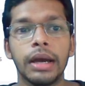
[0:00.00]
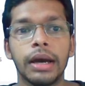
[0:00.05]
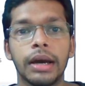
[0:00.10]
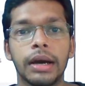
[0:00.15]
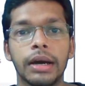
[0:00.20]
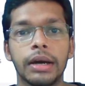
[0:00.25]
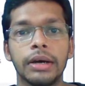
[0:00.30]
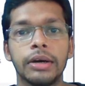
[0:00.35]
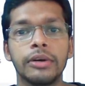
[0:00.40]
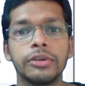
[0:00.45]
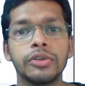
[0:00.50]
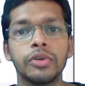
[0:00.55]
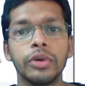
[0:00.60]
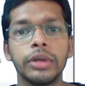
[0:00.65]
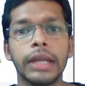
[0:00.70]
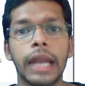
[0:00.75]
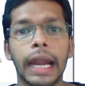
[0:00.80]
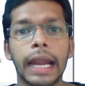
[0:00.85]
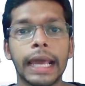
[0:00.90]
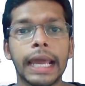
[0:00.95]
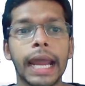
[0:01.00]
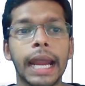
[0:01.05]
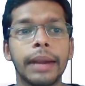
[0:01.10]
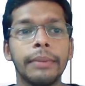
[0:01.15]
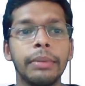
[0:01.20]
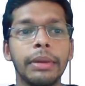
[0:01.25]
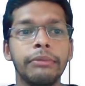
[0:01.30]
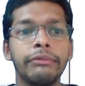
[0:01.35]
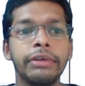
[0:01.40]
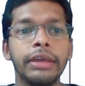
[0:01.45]
So in
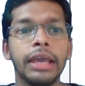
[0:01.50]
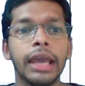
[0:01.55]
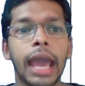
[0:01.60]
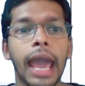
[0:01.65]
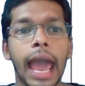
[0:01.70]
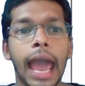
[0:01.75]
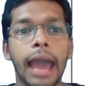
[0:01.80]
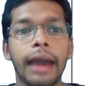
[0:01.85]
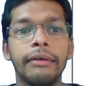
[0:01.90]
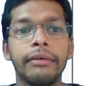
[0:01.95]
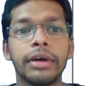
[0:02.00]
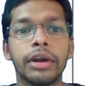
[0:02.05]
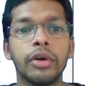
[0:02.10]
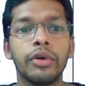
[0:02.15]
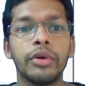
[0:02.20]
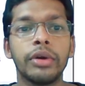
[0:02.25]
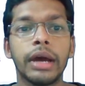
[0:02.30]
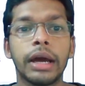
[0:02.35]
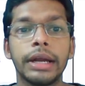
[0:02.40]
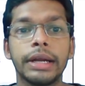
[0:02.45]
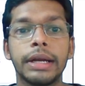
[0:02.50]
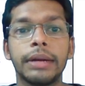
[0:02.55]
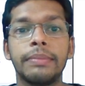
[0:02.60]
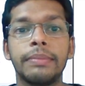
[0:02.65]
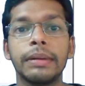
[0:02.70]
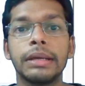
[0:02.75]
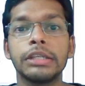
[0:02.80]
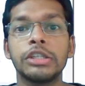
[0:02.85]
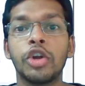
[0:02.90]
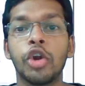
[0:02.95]
Unacademy, we have around 100
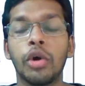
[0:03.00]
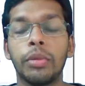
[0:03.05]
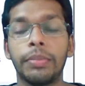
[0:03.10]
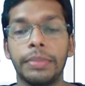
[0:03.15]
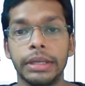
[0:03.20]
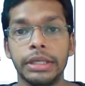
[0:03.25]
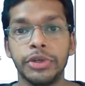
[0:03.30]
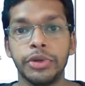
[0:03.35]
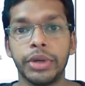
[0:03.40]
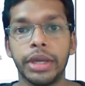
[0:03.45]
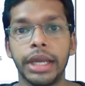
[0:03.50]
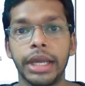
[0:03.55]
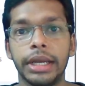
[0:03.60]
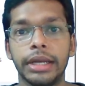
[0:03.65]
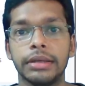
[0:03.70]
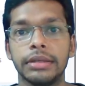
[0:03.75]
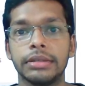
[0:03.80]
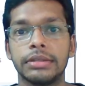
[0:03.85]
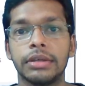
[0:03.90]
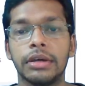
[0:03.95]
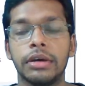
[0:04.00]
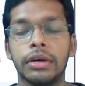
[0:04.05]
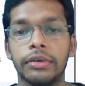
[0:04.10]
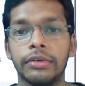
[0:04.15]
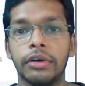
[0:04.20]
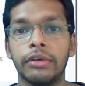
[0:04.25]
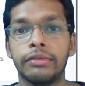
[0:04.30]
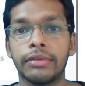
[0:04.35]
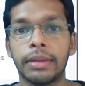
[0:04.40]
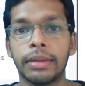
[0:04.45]
plus top educators
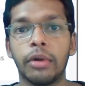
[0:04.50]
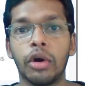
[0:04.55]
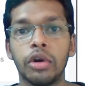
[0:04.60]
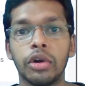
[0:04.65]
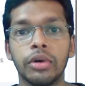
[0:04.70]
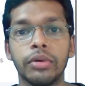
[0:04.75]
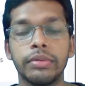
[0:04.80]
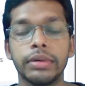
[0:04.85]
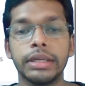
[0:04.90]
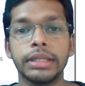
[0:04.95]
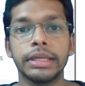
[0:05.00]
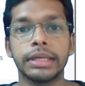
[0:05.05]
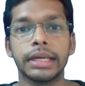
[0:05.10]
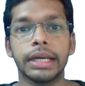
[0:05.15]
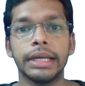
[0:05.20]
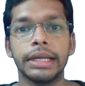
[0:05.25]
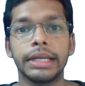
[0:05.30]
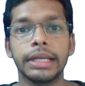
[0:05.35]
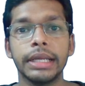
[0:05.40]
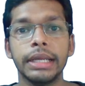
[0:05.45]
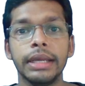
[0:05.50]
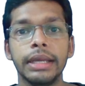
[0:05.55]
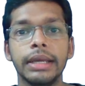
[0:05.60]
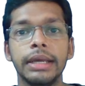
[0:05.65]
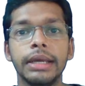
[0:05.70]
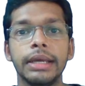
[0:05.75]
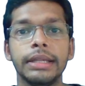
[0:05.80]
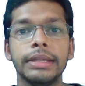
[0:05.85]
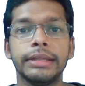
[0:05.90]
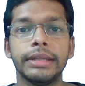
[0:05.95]
from all over the country.
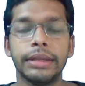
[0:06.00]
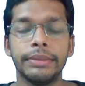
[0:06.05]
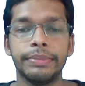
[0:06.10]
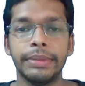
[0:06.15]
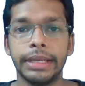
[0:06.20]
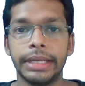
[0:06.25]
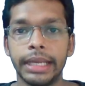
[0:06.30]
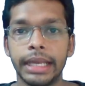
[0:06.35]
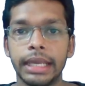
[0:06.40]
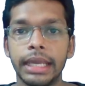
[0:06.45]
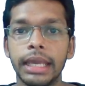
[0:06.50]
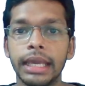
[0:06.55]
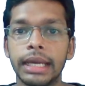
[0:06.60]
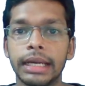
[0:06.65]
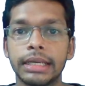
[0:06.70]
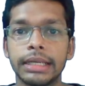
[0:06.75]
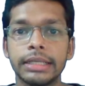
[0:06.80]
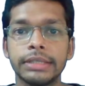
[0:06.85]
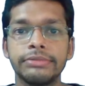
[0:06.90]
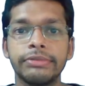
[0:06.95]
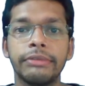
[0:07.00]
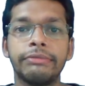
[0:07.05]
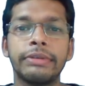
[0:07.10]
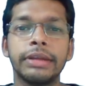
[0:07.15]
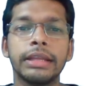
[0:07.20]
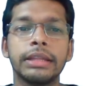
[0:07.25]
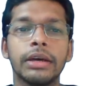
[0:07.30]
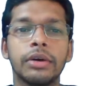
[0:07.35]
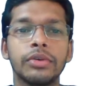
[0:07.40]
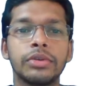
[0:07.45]
They'll be taking at least
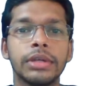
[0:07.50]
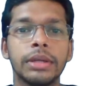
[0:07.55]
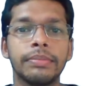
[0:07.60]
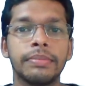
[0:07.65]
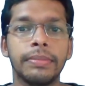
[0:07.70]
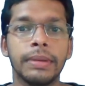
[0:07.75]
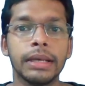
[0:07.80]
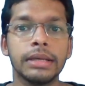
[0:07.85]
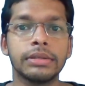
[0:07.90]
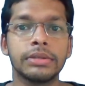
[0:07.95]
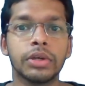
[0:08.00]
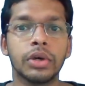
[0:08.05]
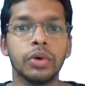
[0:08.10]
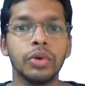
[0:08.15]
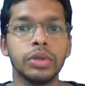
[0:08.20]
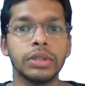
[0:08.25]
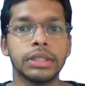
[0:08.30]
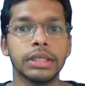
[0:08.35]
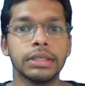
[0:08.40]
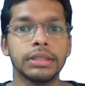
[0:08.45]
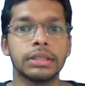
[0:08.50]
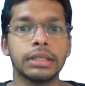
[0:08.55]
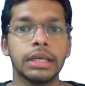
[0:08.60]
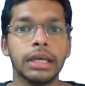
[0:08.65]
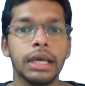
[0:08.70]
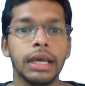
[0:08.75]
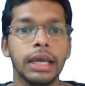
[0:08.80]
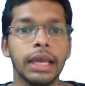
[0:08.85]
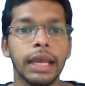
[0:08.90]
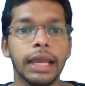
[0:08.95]
15,000 plus courses
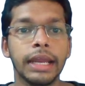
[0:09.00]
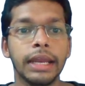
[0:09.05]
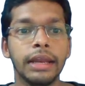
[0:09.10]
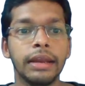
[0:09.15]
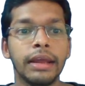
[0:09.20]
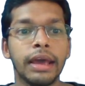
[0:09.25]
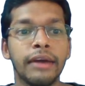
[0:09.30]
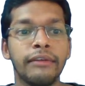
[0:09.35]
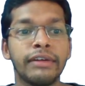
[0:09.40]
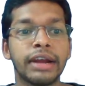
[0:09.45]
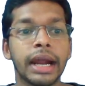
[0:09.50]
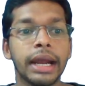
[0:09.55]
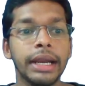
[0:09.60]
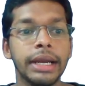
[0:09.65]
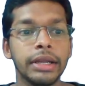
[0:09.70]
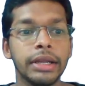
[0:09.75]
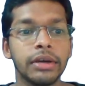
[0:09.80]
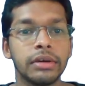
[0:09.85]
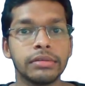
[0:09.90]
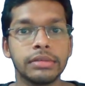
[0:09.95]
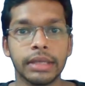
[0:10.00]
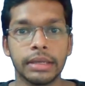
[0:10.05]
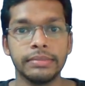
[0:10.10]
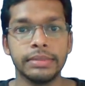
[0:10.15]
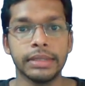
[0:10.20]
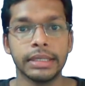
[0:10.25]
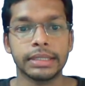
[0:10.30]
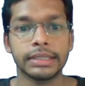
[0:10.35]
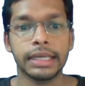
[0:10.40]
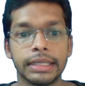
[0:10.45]
in a variety of
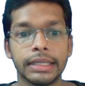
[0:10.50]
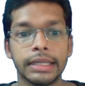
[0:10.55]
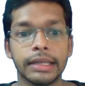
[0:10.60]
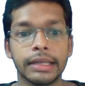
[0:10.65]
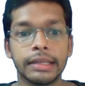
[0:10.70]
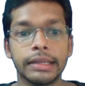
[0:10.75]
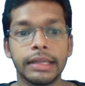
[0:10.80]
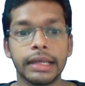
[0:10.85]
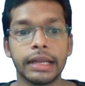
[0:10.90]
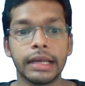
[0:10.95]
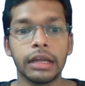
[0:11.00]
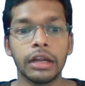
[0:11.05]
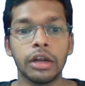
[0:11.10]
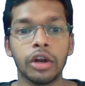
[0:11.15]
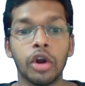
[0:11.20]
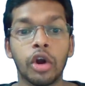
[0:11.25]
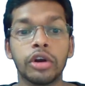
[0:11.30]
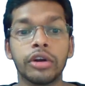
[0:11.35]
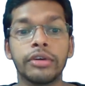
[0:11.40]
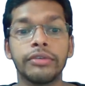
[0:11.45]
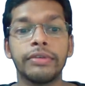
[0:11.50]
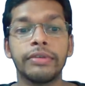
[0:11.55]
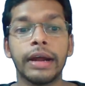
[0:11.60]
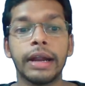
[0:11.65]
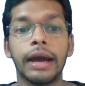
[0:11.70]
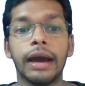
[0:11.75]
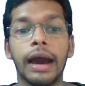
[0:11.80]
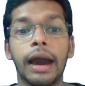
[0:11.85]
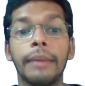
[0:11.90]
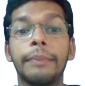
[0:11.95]
subjects, there are a lot of
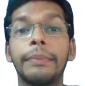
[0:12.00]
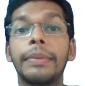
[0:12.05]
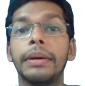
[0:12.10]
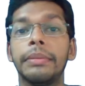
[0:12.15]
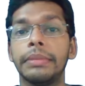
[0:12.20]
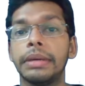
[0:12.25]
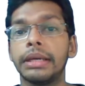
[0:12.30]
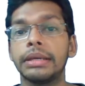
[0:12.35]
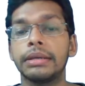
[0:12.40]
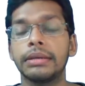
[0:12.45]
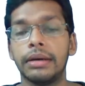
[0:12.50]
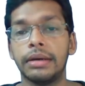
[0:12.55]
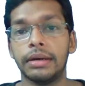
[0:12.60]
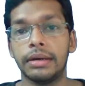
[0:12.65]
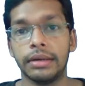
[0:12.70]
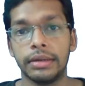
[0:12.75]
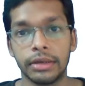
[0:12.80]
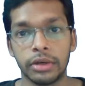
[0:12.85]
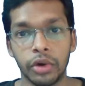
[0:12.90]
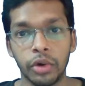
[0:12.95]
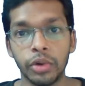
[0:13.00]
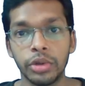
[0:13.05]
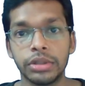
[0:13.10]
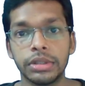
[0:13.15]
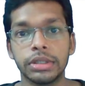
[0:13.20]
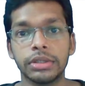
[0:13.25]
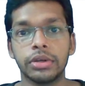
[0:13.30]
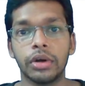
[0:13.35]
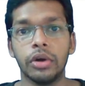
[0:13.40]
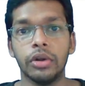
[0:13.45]
upcoming
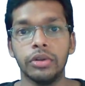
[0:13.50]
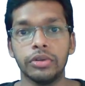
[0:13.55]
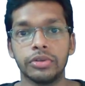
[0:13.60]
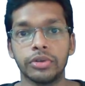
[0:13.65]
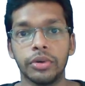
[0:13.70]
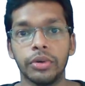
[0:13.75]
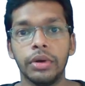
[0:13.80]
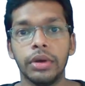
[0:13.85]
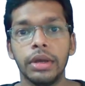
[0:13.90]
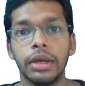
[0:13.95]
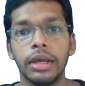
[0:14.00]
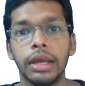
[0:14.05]
courses also.